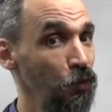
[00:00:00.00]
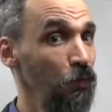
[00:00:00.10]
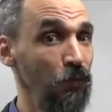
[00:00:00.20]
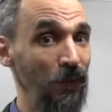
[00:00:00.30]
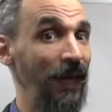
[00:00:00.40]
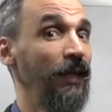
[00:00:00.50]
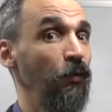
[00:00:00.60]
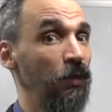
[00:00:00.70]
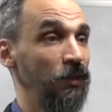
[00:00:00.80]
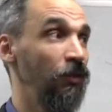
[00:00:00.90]
move
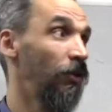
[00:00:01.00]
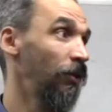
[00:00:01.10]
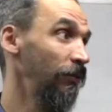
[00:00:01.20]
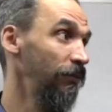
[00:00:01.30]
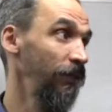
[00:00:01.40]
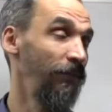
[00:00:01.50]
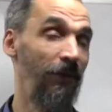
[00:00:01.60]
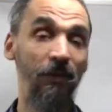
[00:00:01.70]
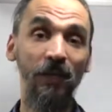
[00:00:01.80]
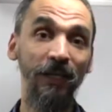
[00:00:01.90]
anywhere. So if
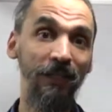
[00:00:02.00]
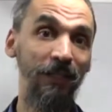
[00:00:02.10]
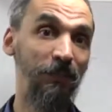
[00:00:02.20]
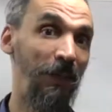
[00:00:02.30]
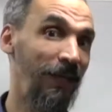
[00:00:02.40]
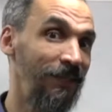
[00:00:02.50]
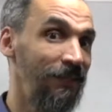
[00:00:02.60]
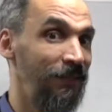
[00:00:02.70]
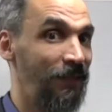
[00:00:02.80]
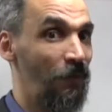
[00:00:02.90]
I don't like this
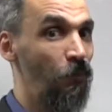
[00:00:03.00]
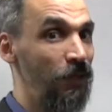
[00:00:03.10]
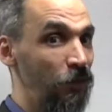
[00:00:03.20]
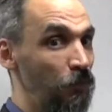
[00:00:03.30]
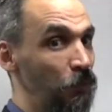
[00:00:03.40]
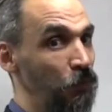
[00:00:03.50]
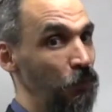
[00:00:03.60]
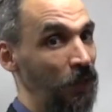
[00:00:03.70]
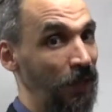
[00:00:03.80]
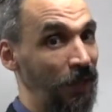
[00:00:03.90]
place, I'm willing to move to
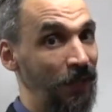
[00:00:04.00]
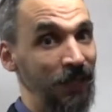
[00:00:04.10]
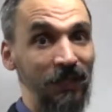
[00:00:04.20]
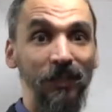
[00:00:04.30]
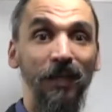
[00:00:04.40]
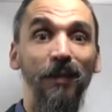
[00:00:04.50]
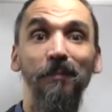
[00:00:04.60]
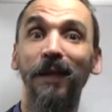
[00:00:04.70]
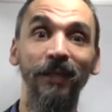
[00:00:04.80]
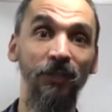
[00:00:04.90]
the next
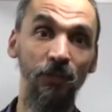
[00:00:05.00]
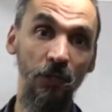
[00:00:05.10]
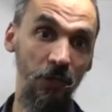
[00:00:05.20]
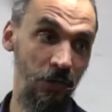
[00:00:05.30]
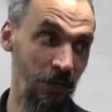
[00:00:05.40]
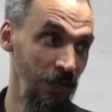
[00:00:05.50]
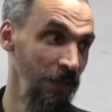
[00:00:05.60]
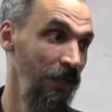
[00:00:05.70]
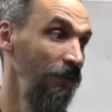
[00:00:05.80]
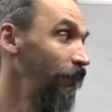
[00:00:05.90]
place. So
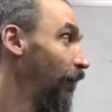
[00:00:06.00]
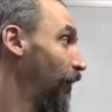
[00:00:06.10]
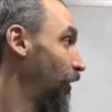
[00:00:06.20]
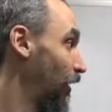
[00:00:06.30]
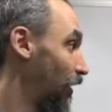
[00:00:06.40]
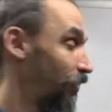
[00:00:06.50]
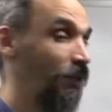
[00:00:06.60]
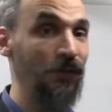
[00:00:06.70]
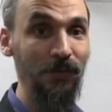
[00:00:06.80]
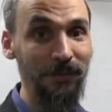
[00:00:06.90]
if
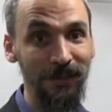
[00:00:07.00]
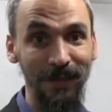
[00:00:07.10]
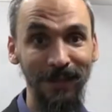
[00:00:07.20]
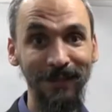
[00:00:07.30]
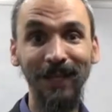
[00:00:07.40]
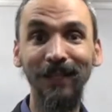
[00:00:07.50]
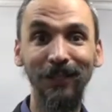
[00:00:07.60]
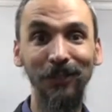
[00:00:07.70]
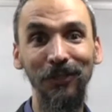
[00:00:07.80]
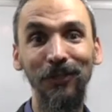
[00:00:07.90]
the
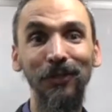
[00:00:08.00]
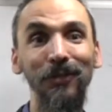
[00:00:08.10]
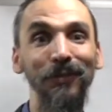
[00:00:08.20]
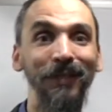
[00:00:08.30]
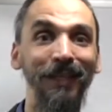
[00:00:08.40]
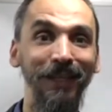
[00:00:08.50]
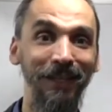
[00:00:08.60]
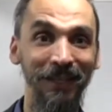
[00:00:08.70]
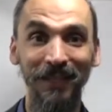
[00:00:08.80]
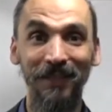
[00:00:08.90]
state or the
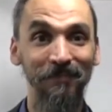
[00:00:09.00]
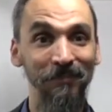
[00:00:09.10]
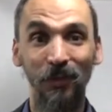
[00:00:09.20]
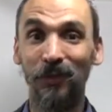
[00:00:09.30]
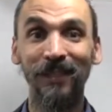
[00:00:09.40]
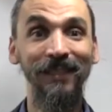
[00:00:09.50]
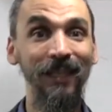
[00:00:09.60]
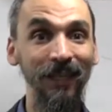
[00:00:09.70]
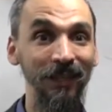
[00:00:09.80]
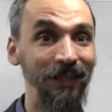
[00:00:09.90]

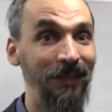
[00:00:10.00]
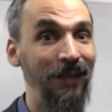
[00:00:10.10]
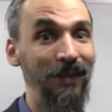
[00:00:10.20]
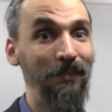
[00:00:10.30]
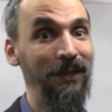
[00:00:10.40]
city they